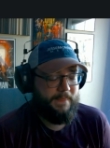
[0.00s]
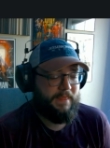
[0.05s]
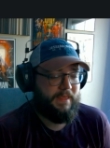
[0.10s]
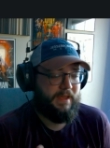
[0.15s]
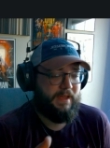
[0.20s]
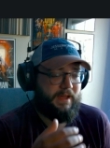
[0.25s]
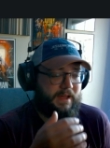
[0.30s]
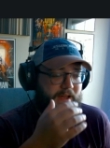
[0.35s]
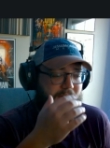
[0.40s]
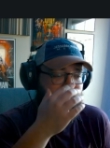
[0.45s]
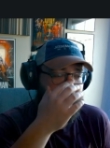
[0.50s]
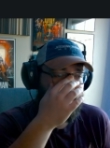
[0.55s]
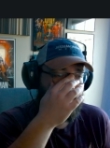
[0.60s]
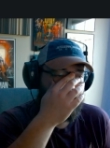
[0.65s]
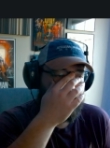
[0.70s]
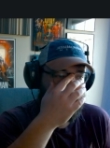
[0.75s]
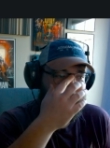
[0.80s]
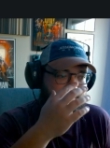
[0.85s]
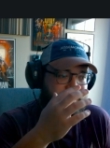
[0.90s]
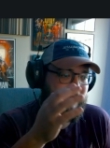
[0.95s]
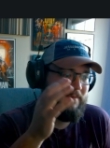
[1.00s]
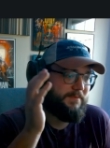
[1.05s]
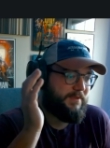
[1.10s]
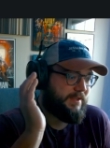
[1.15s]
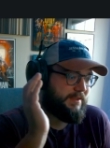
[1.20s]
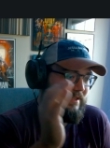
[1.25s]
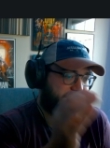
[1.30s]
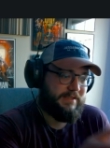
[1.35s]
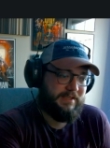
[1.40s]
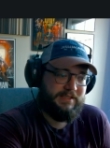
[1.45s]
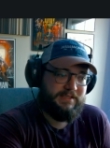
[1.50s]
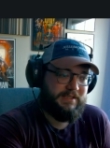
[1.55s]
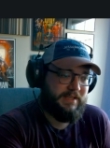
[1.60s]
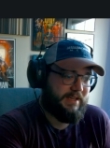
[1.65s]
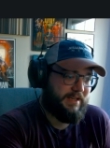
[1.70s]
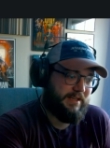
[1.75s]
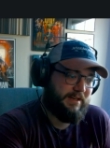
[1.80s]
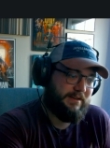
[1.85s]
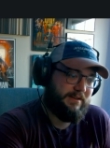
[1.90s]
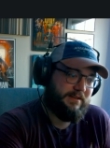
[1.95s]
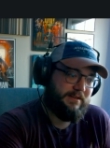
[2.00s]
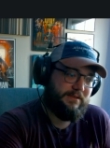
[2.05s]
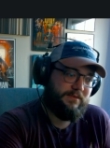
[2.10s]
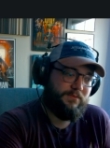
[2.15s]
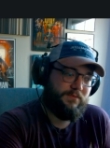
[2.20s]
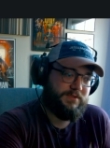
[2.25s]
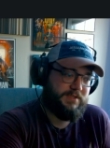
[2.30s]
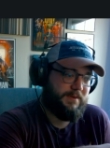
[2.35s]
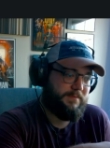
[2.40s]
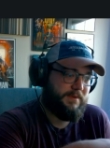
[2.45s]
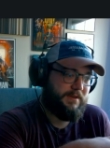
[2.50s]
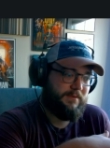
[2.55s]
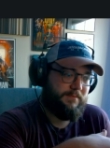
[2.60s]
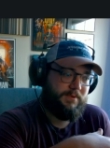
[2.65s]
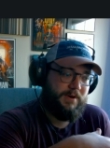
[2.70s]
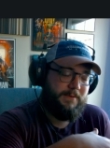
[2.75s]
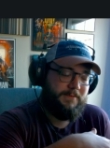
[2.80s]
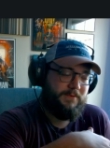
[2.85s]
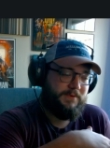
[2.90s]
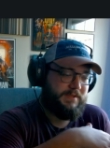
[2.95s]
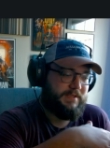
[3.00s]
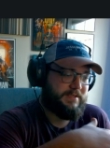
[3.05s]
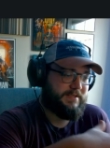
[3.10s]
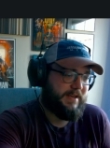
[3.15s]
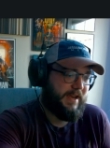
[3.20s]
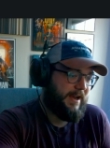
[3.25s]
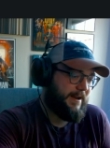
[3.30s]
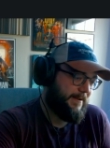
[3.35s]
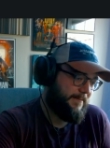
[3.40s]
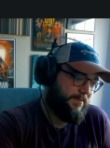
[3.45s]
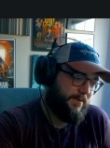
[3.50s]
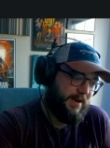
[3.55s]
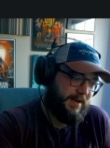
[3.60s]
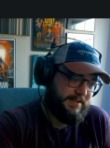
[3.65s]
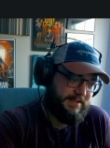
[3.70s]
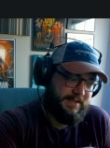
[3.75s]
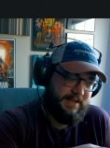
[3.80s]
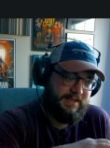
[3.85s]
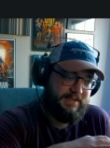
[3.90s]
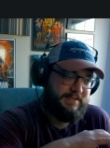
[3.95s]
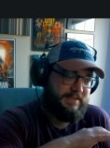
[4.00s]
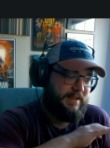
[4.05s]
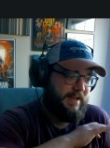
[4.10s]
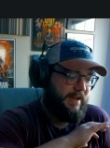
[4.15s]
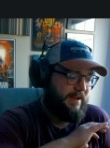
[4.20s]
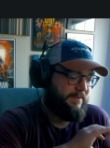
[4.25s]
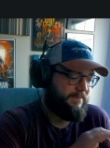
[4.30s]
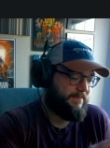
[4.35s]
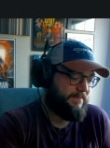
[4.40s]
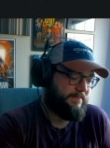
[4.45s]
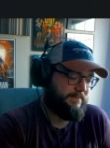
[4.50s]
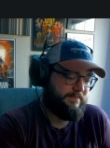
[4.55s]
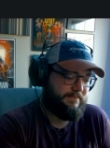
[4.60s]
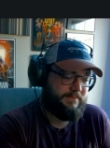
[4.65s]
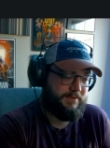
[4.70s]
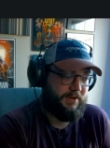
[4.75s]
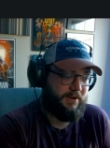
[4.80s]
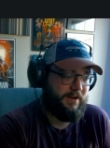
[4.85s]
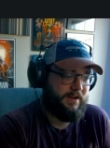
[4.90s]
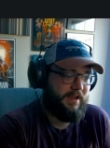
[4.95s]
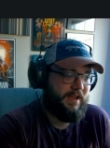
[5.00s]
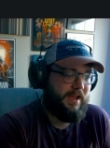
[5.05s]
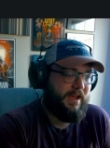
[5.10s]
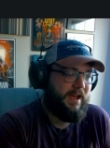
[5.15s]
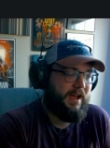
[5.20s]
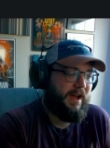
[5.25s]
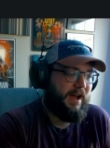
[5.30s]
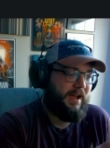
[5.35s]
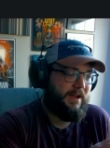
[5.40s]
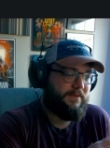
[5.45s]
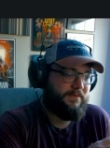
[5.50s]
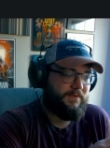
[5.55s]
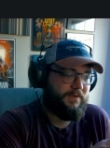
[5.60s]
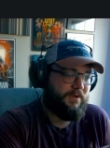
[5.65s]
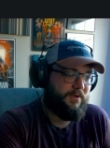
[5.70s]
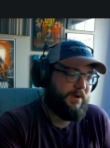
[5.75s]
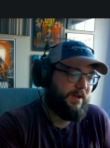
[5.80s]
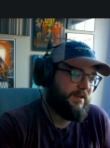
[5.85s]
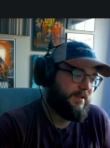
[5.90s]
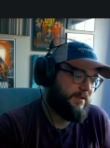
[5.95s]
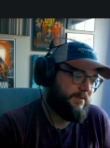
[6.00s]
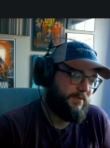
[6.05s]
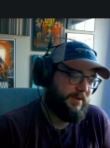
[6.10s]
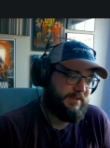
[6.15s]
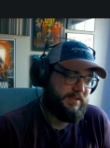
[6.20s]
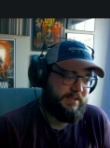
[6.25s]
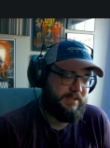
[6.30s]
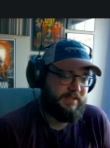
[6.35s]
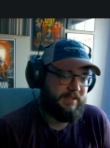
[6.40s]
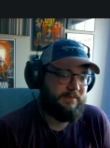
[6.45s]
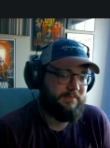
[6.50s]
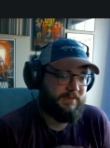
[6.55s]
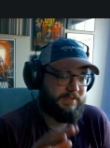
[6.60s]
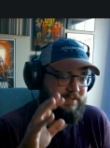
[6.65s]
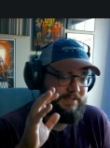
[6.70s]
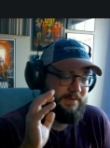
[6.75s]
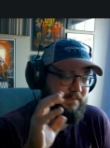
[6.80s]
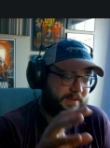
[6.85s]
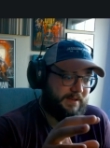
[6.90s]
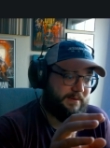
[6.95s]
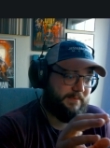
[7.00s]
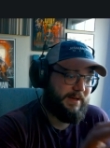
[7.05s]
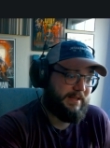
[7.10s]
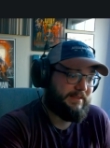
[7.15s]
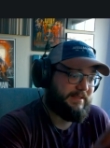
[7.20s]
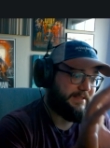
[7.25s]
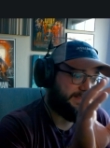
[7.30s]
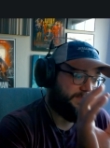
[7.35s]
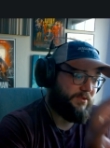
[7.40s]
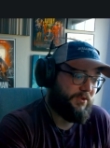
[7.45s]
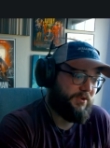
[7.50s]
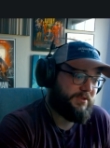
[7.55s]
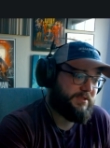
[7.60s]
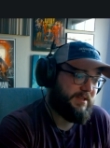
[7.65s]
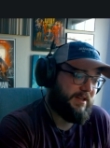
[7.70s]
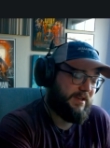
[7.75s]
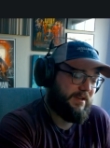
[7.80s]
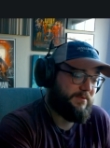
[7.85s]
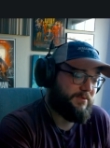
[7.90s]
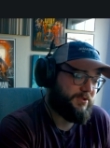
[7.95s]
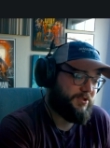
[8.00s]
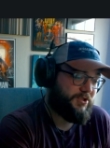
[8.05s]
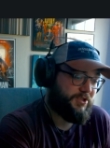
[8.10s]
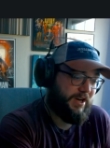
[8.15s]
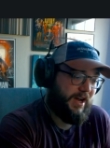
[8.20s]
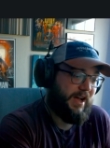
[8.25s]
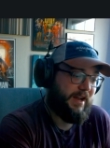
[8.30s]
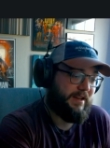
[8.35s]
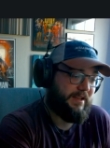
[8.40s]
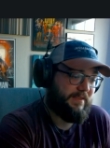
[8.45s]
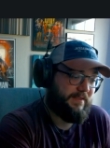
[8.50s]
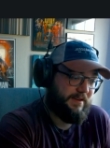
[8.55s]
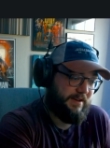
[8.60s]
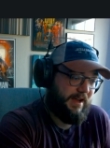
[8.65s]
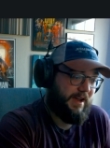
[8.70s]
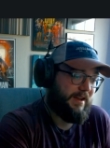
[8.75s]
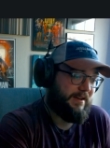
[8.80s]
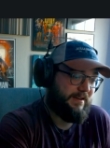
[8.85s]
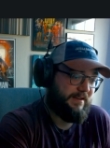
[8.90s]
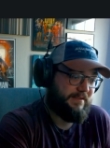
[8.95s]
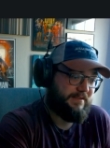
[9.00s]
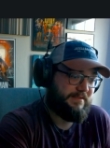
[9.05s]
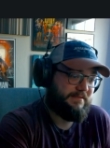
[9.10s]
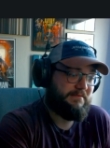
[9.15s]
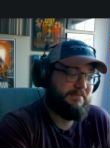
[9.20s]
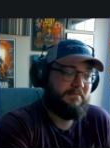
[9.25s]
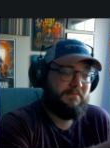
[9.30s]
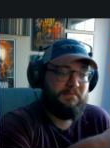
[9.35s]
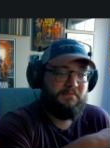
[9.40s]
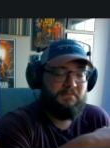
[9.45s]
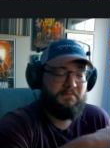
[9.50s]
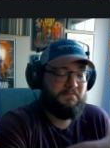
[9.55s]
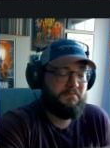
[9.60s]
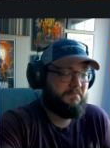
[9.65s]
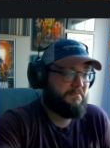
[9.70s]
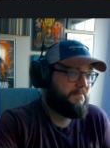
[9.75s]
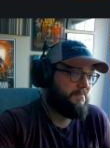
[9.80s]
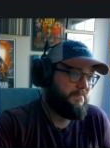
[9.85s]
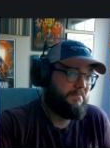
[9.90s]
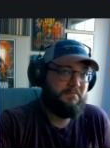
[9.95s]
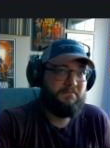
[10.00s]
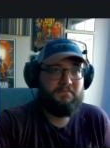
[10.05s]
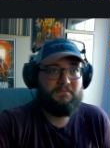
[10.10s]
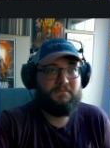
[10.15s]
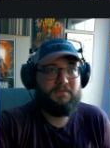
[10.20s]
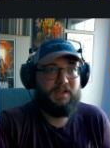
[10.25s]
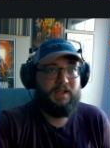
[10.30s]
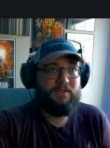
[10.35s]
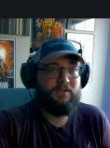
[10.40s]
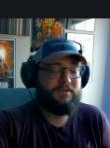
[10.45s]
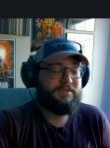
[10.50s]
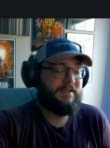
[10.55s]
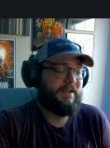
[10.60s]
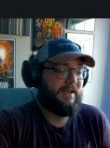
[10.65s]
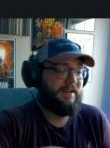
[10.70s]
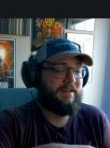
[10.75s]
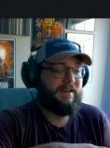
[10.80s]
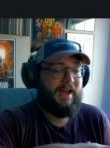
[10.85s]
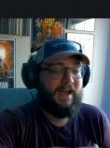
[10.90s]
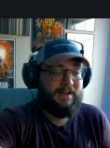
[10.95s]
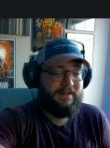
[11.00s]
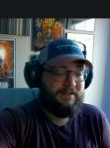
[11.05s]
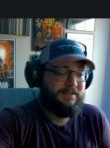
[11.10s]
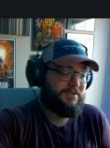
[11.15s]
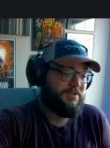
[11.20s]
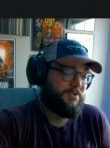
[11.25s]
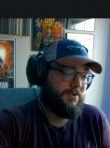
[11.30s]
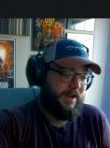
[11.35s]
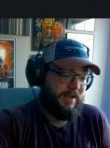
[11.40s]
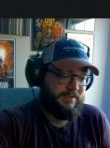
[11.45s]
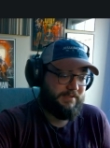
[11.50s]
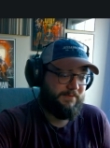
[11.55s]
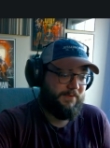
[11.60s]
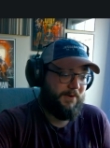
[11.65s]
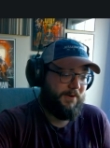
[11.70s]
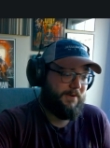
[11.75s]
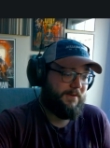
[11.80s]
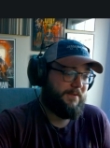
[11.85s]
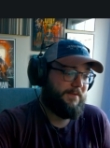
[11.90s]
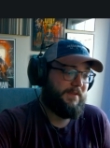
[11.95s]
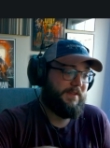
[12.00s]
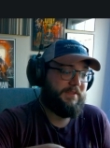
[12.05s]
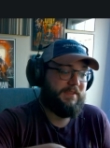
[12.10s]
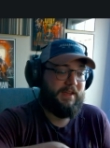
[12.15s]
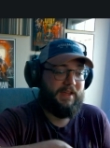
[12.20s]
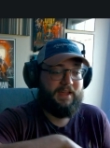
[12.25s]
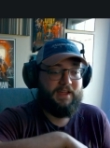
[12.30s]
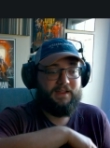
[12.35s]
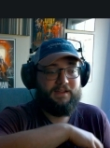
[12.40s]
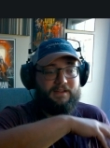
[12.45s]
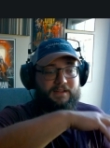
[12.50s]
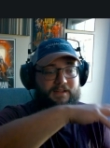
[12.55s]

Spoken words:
But something that they did, something probably with the scanning process, I have no idea what they did, but something about this looks like it was shot in the 90s. It looks like a 90s transfer that they